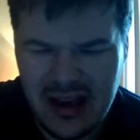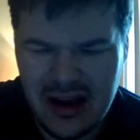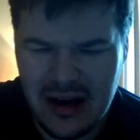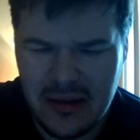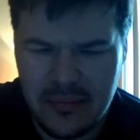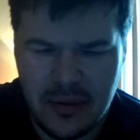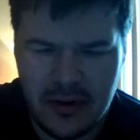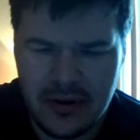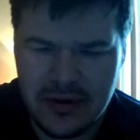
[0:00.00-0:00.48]

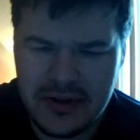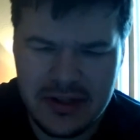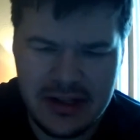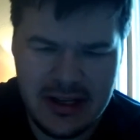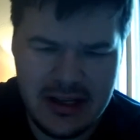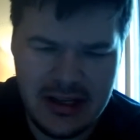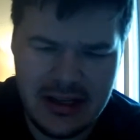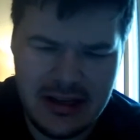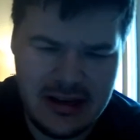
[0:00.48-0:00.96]

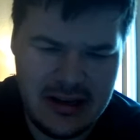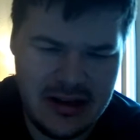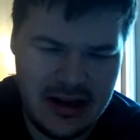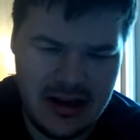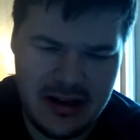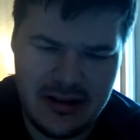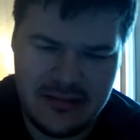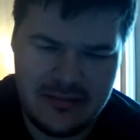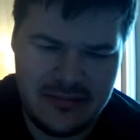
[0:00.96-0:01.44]
Personally, you
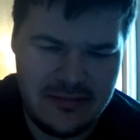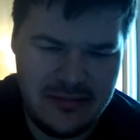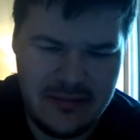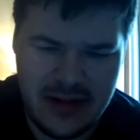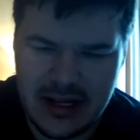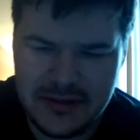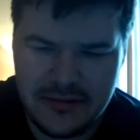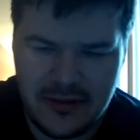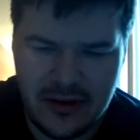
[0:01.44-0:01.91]
know,
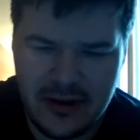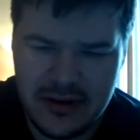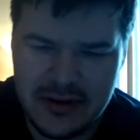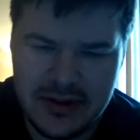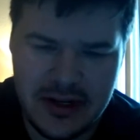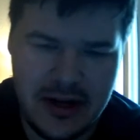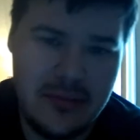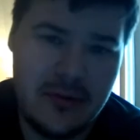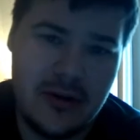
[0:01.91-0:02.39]
as far as
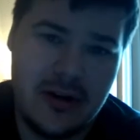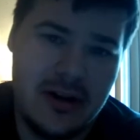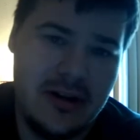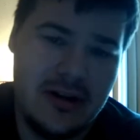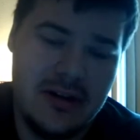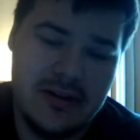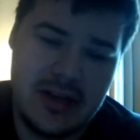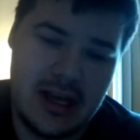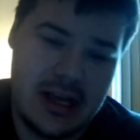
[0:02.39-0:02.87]
Libra
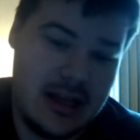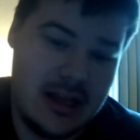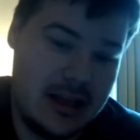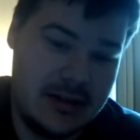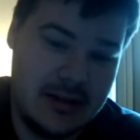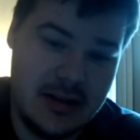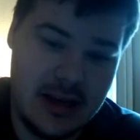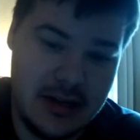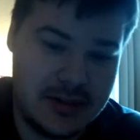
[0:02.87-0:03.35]
goes,
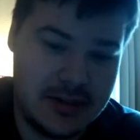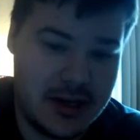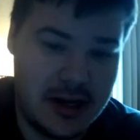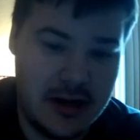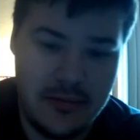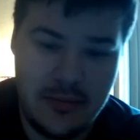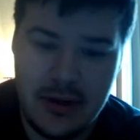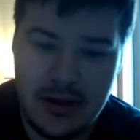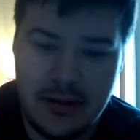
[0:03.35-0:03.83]
it's going
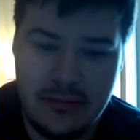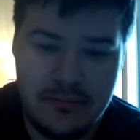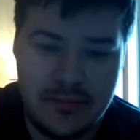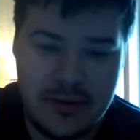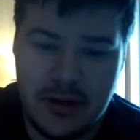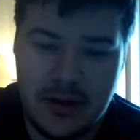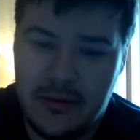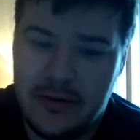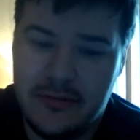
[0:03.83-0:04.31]
to be
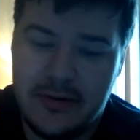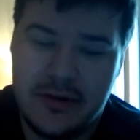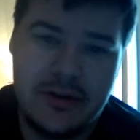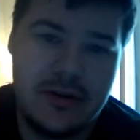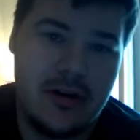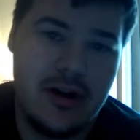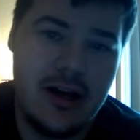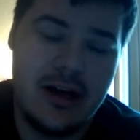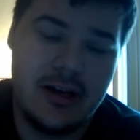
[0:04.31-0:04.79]
somewhat of a
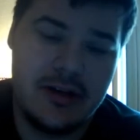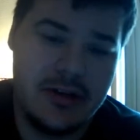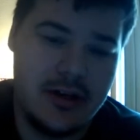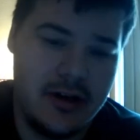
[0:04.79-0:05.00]
stretch.